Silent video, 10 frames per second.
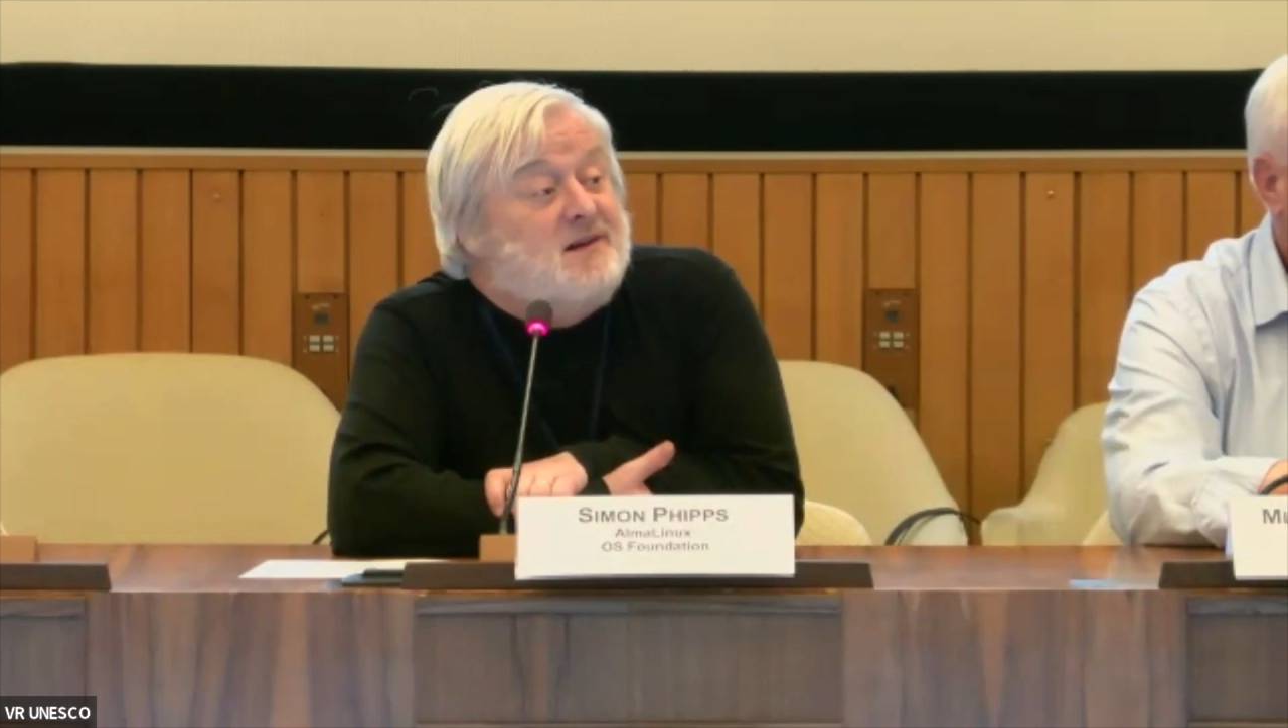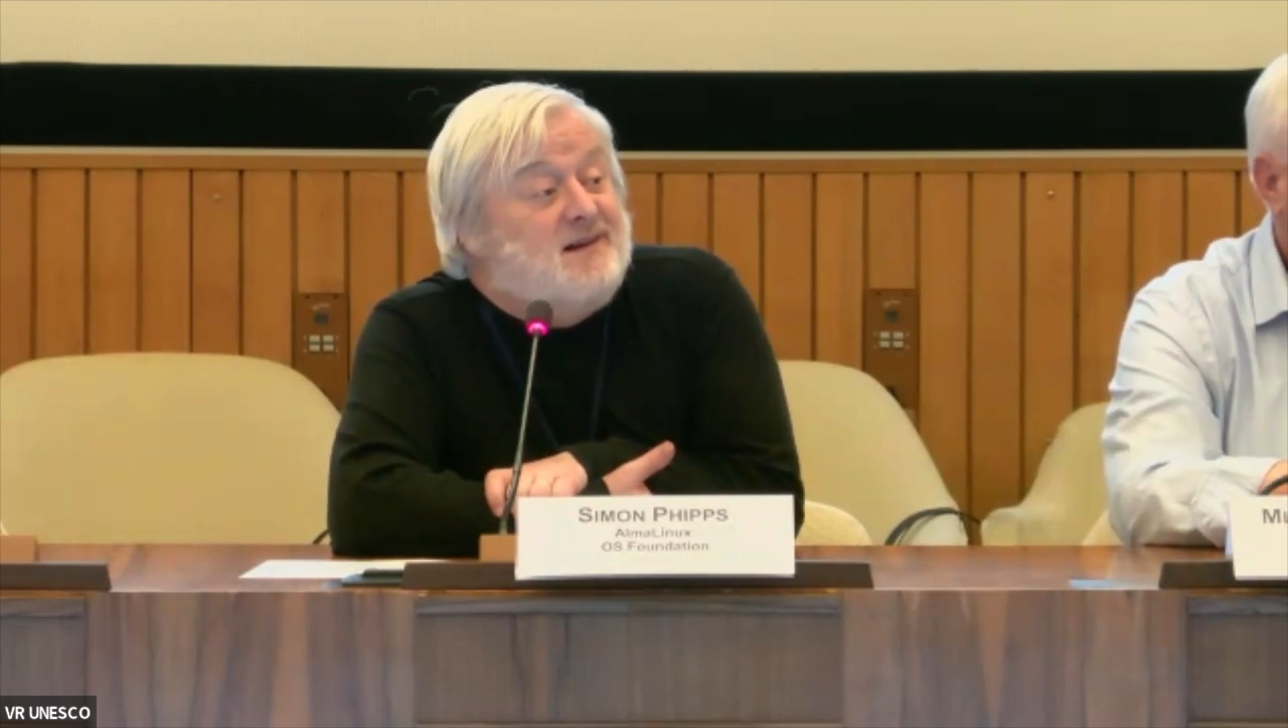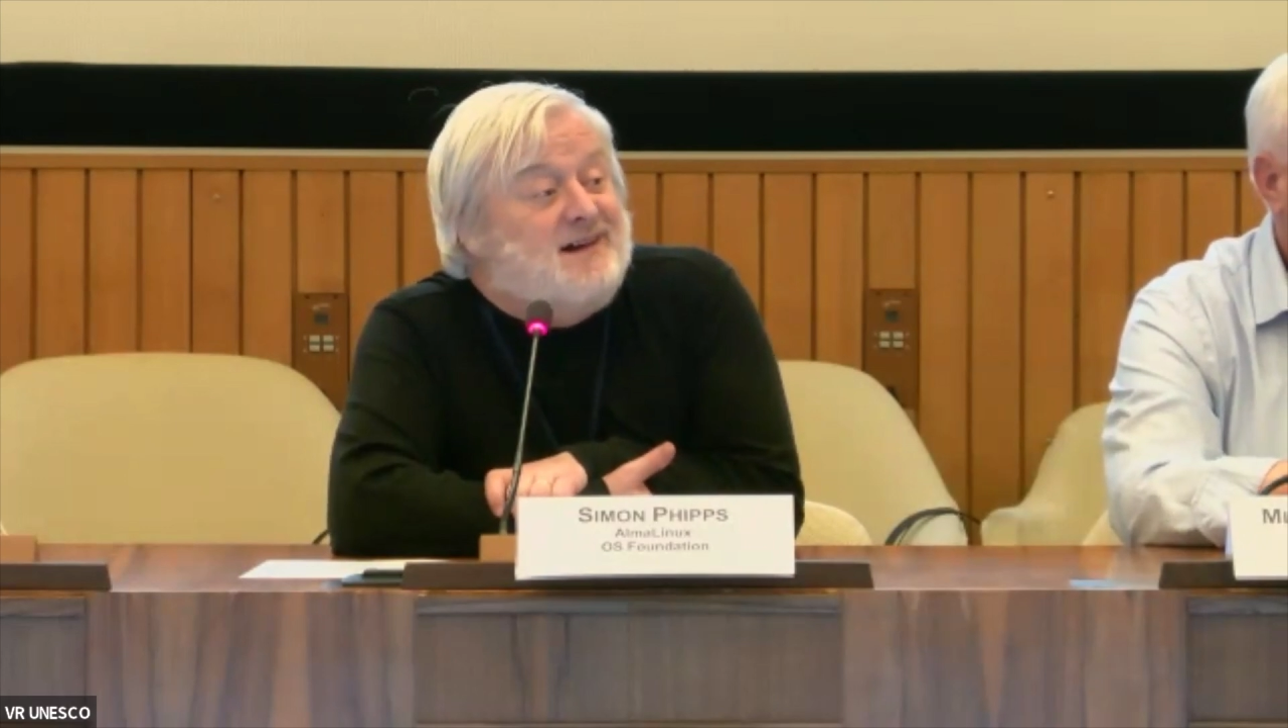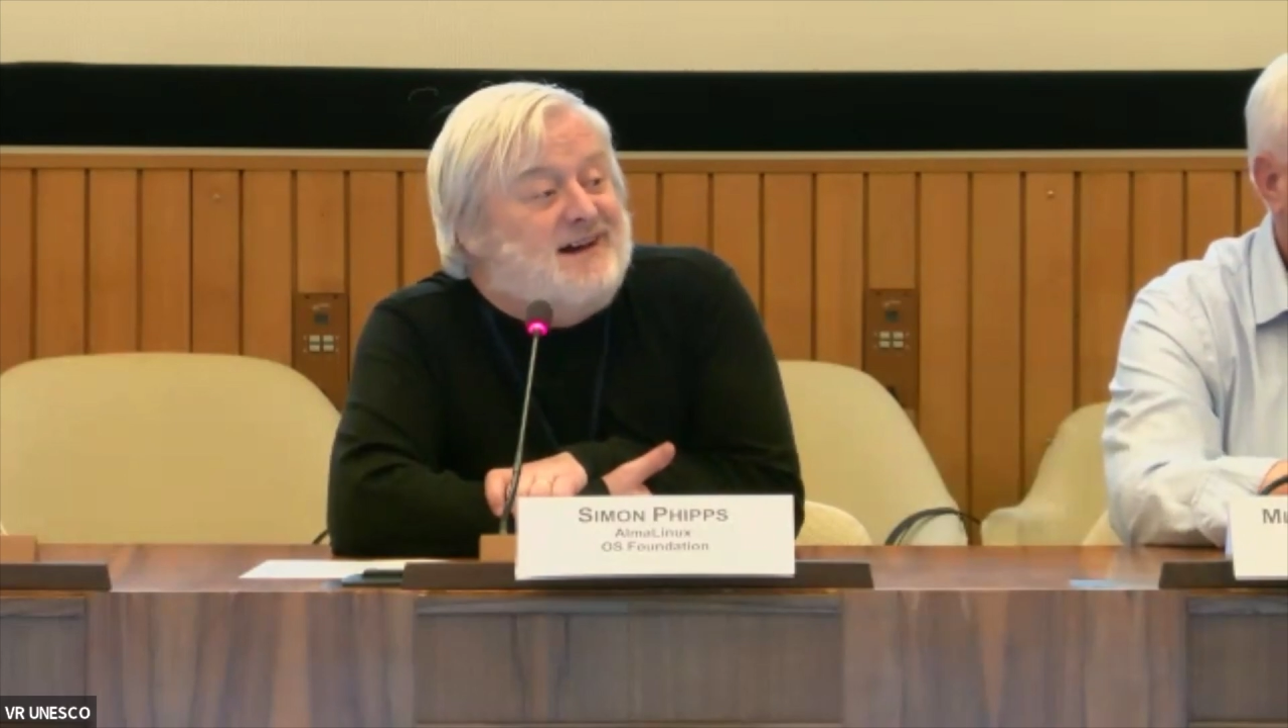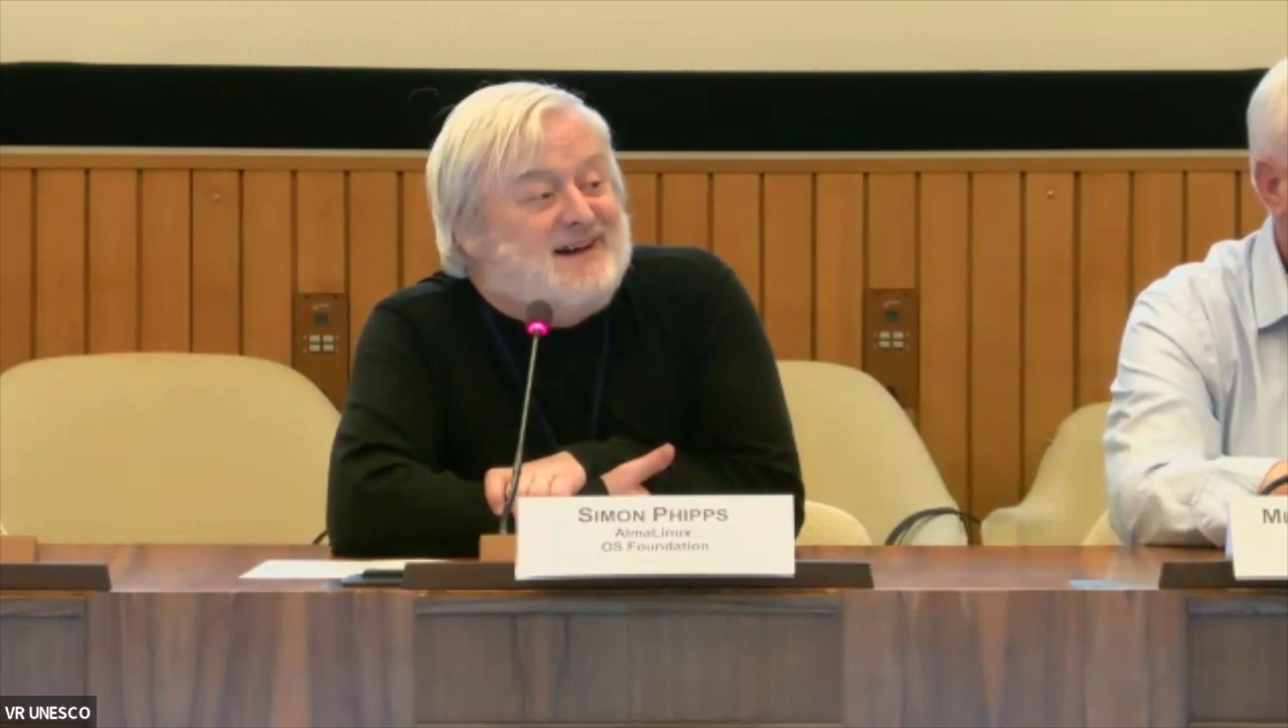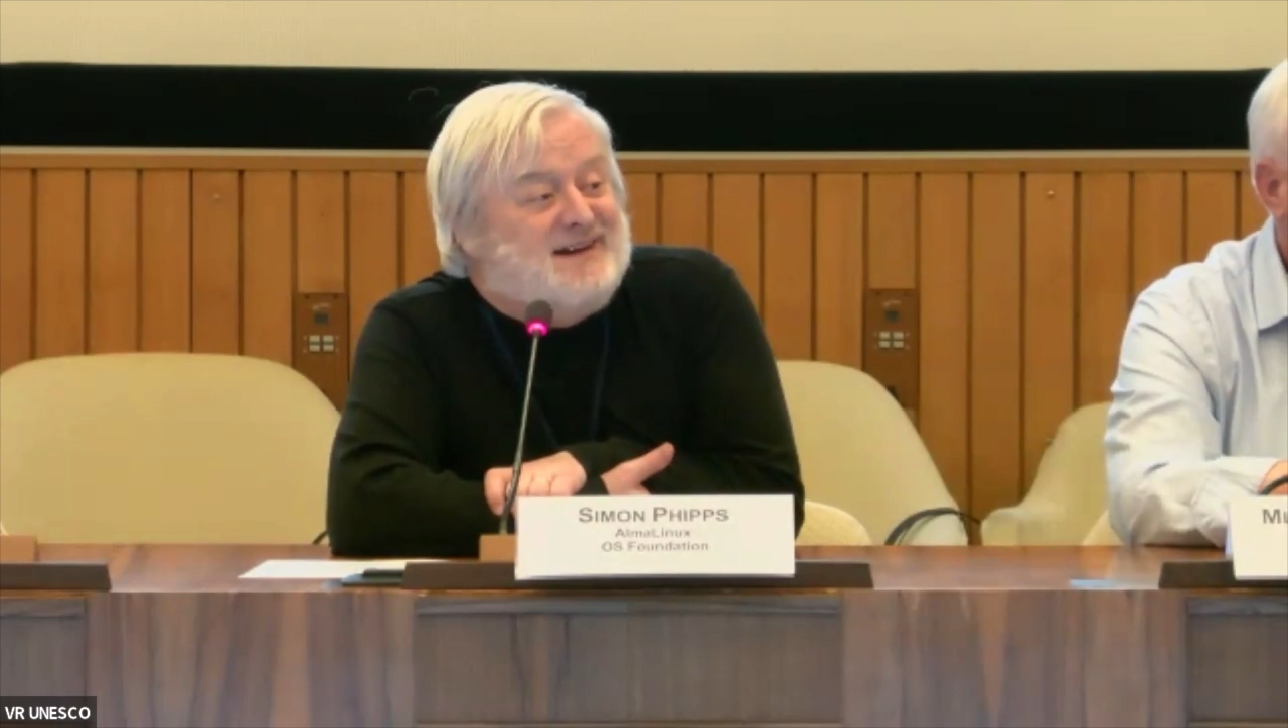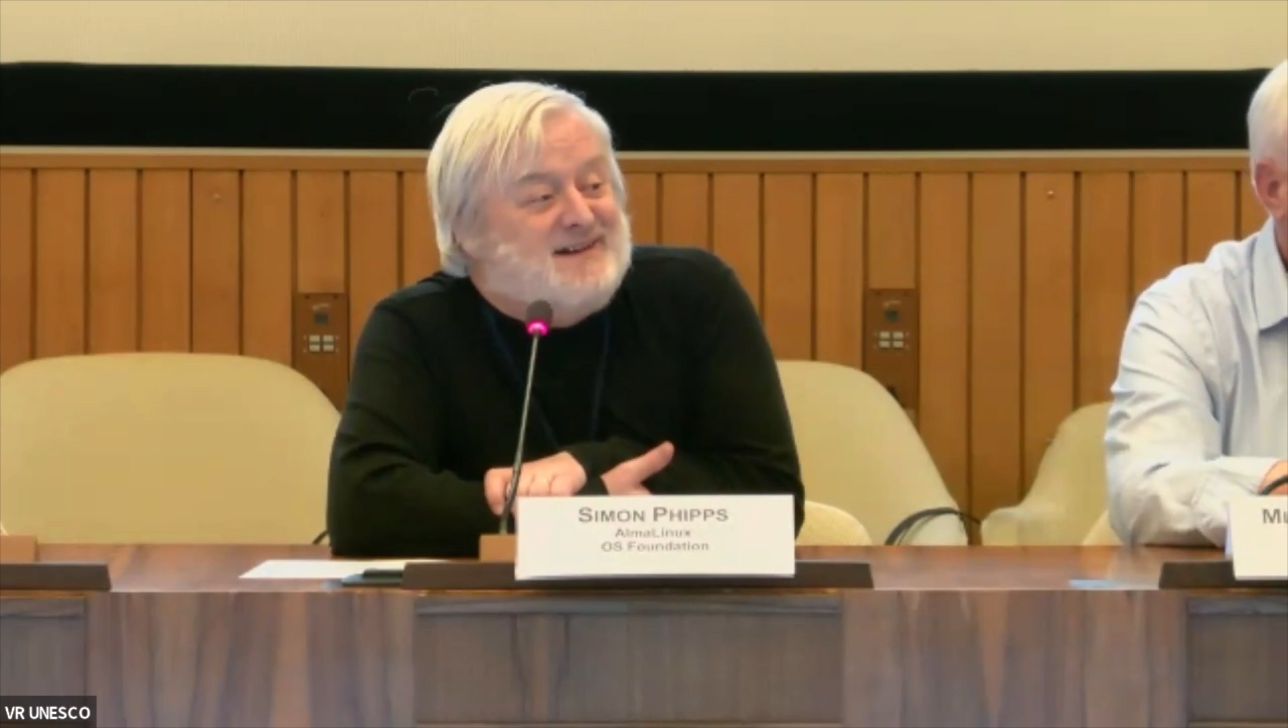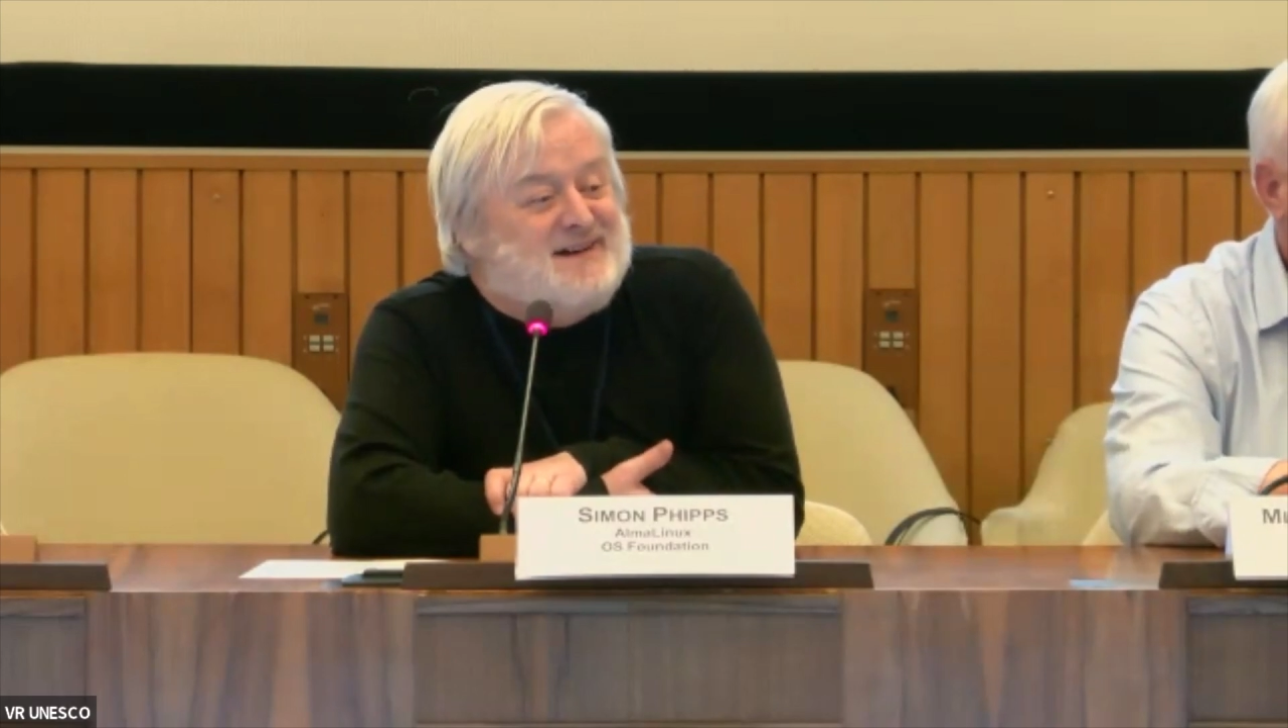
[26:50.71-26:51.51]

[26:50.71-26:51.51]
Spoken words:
And